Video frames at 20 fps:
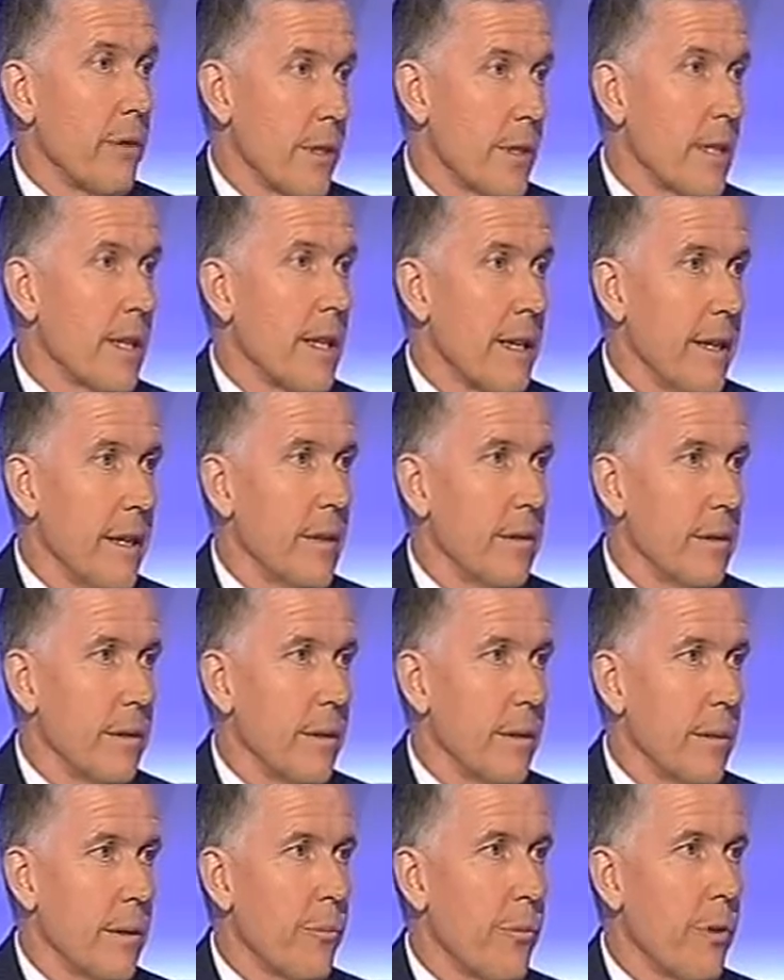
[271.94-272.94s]
scale.
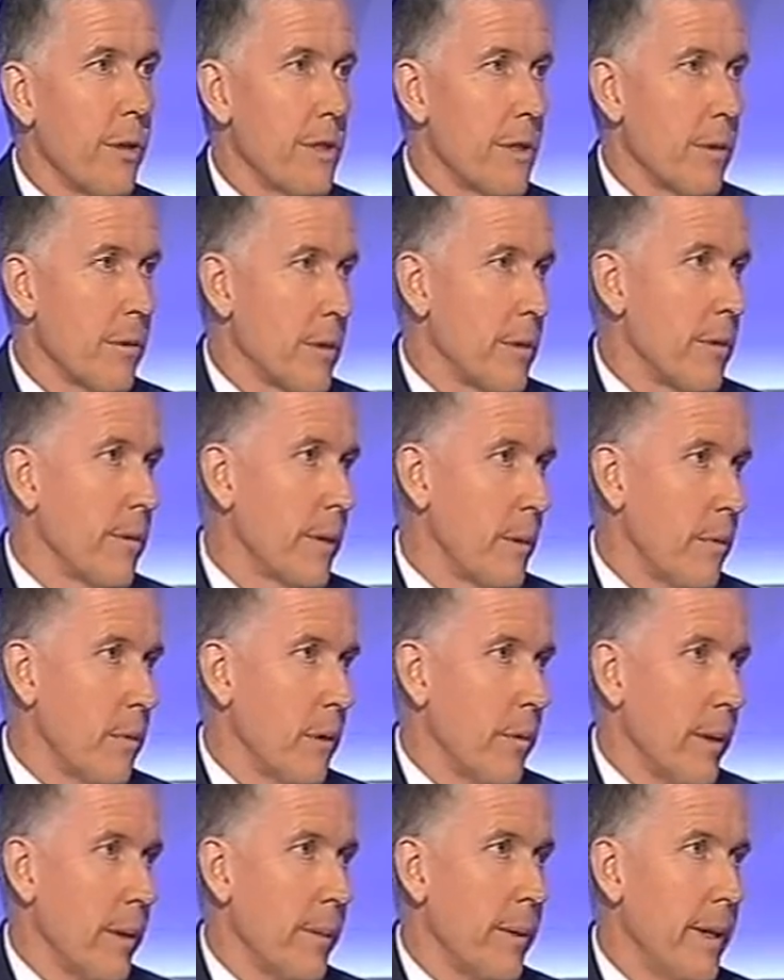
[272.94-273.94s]
The project we're doing at
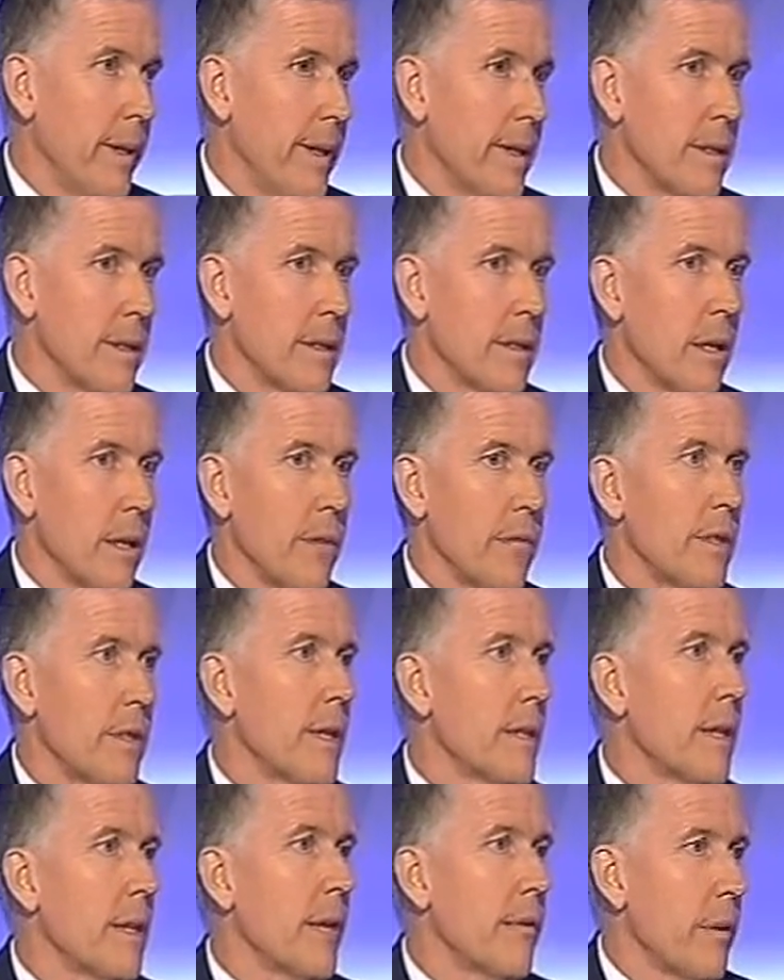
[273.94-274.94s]
Woolloware Bay is over 600